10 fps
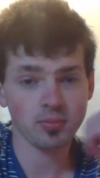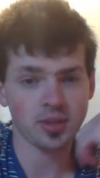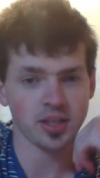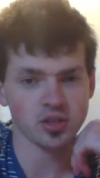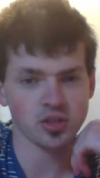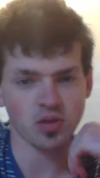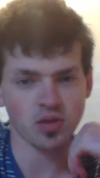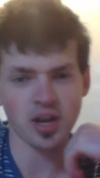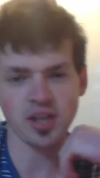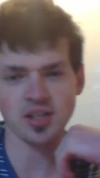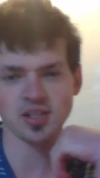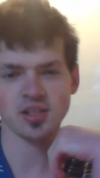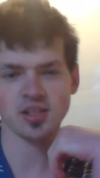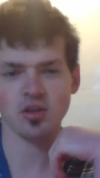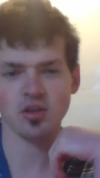this right
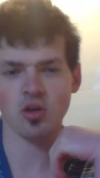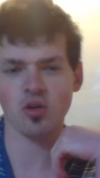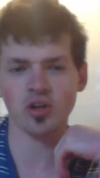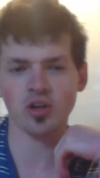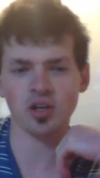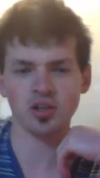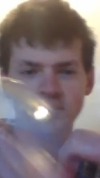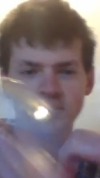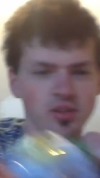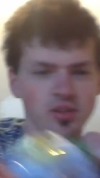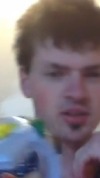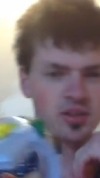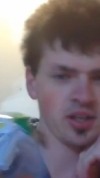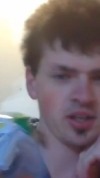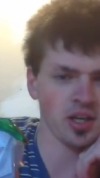over
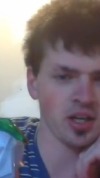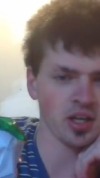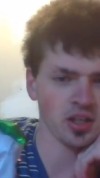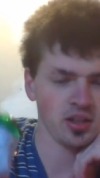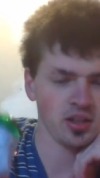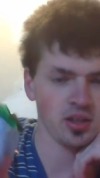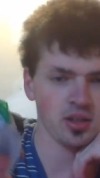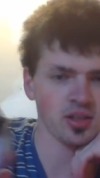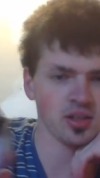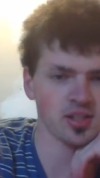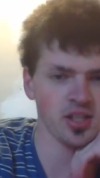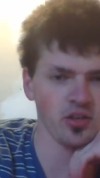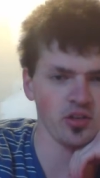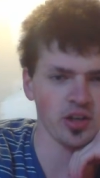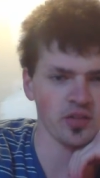here. The Z
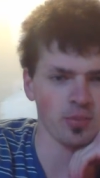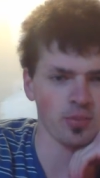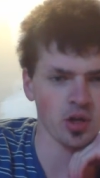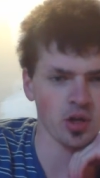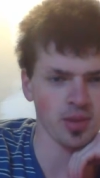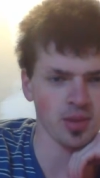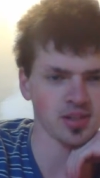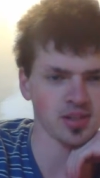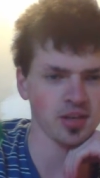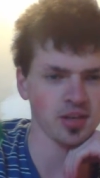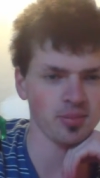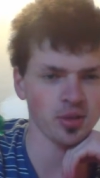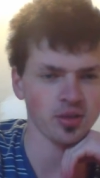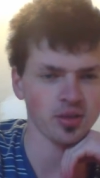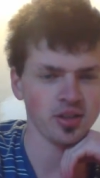ring from Pokemon Sun and
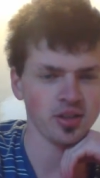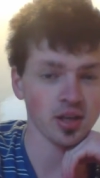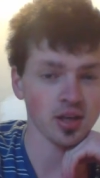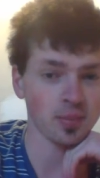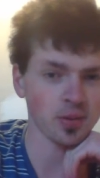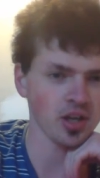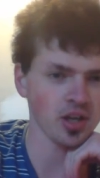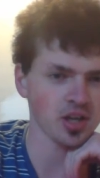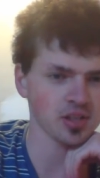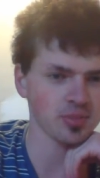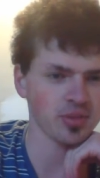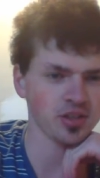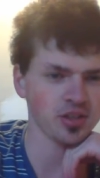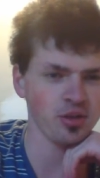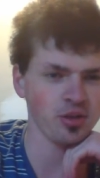Moon. A pretty awesome thing,
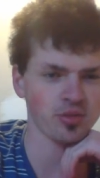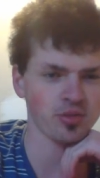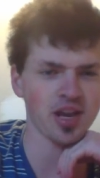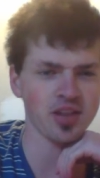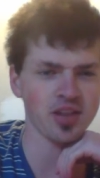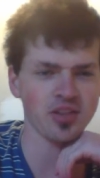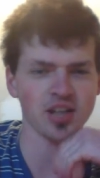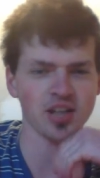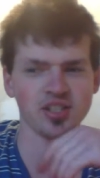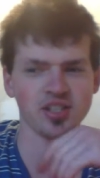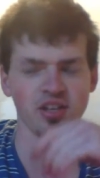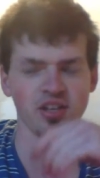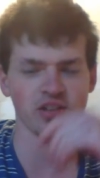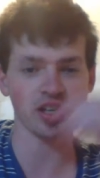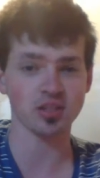too, that they actually
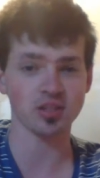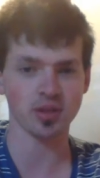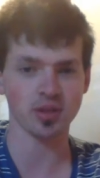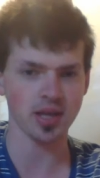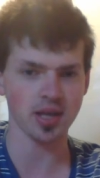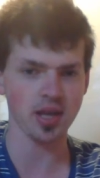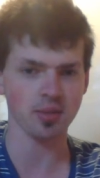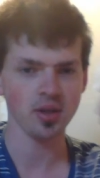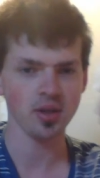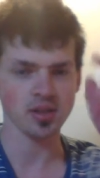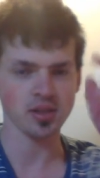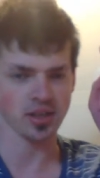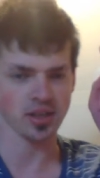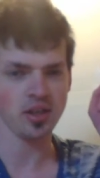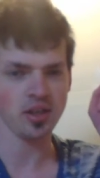synchronizes with the game.
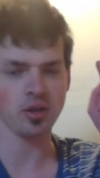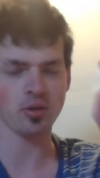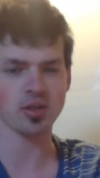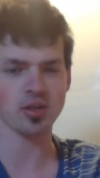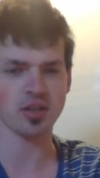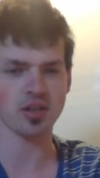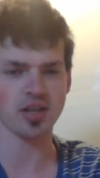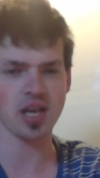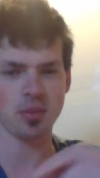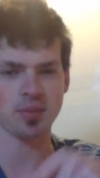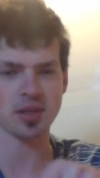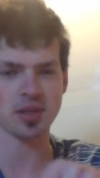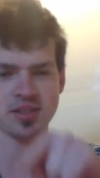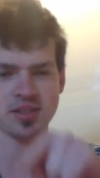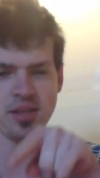See, you go into your game, you press
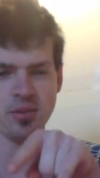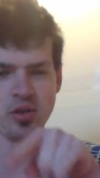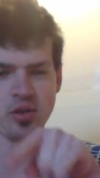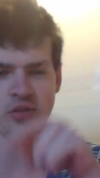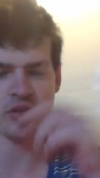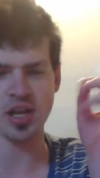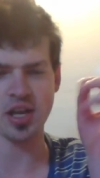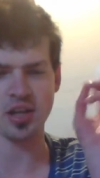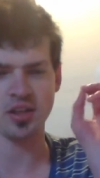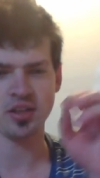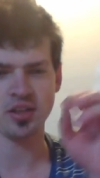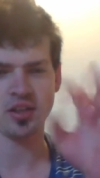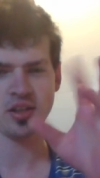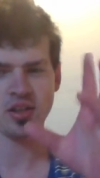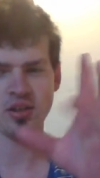the Z move, and then
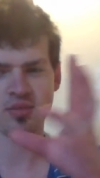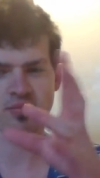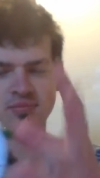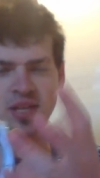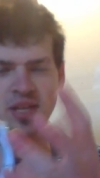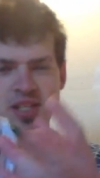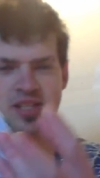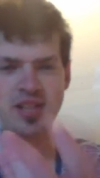let's just say